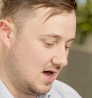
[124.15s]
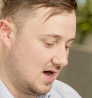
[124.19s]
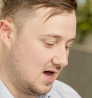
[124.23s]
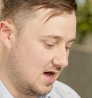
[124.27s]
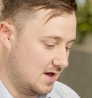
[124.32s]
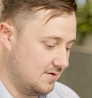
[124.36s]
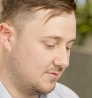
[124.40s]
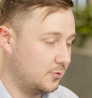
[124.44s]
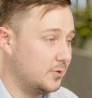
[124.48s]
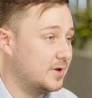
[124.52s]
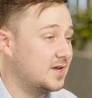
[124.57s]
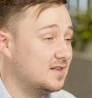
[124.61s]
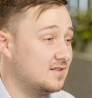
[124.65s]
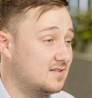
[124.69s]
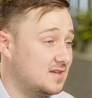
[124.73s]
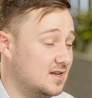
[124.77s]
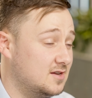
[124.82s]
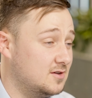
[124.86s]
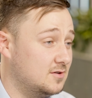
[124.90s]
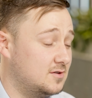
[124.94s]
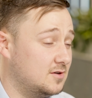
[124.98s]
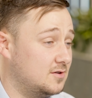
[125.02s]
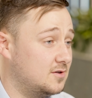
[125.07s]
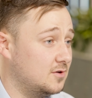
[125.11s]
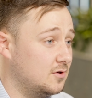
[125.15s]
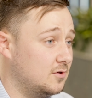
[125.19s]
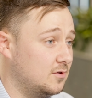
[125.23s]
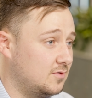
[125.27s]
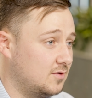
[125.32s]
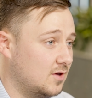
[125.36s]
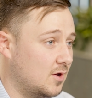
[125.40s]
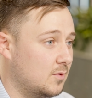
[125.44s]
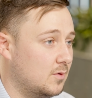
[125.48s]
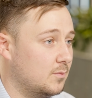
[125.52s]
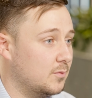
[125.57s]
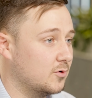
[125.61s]
Uh, if we continue to do
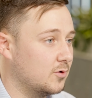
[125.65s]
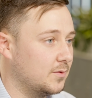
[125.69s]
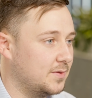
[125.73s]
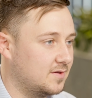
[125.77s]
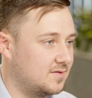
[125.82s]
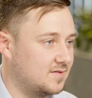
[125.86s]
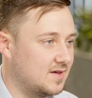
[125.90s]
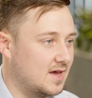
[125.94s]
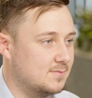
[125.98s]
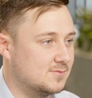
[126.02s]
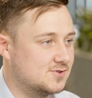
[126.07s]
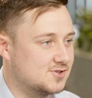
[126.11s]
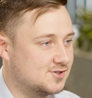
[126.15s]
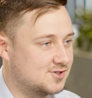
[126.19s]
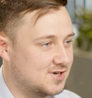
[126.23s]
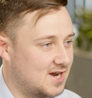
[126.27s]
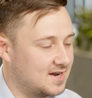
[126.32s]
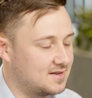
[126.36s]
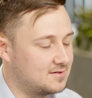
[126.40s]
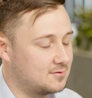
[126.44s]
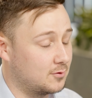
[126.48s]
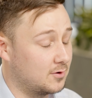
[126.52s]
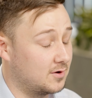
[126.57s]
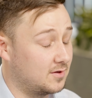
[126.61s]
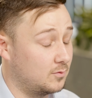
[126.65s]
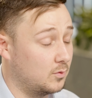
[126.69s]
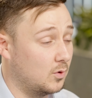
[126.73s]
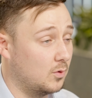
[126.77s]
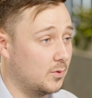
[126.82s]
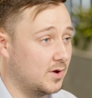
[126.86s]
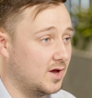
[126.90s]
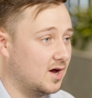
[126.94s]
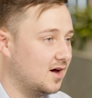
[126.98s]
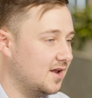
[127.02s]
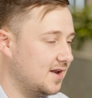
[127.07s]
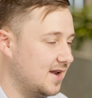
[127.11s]
so and we're on the same trajectory as
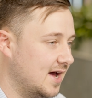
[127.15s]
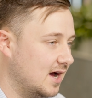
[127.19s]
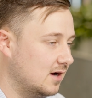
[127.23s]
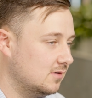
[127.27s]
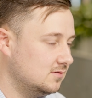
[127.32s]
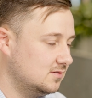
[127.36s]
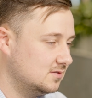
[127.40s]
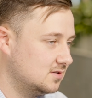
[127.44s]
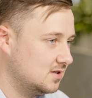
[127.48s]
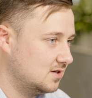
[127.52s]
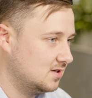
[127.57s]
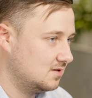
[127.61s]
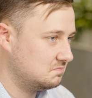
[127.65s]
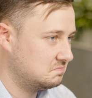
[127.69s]
what we are now,